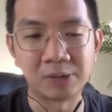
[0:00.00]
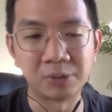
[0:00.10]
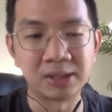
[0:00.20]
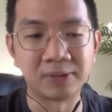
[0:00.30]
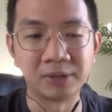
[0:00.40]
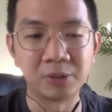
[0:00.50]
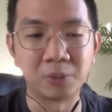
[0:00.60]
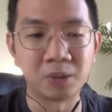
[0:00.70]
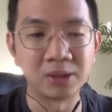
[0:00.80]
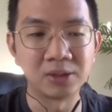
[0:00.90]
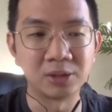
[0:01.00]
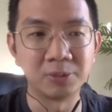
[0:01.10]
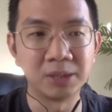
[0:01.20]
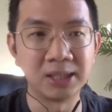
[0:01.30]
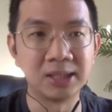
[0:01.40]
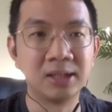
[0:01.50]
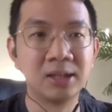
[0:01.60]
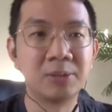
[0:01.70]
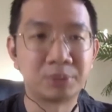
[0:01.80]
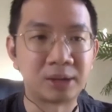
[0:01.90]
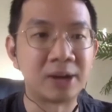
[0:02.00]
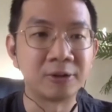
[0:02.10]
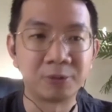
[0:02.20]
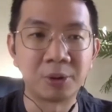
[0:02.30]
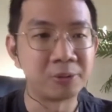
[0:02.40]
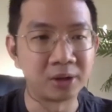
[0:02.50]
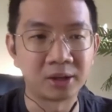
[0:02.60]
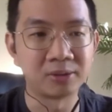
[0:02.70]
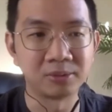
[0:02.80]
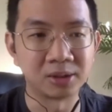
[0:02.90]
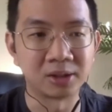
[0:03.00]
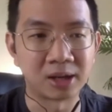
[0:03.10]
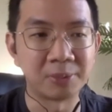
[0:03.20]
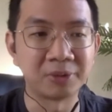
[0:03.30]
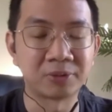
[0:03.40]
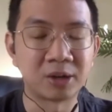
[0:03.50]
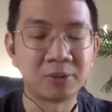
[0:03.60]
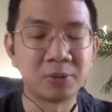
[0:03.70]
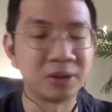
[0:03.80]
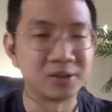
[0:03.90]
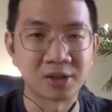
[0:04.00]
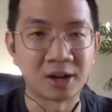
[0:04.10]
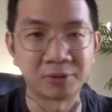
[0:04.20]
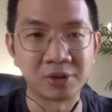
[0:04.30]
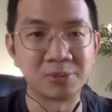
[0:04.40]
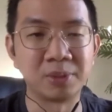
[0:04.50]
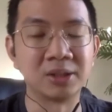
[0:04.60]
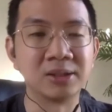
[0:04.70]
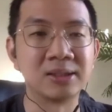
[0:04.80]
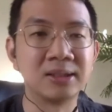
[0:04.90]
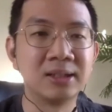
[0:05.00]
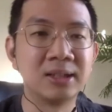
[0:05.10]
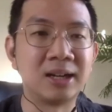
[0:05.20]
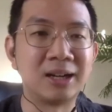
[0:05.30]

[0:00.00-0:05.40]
We definitely want to be proud of where we're coming from, where this software is built,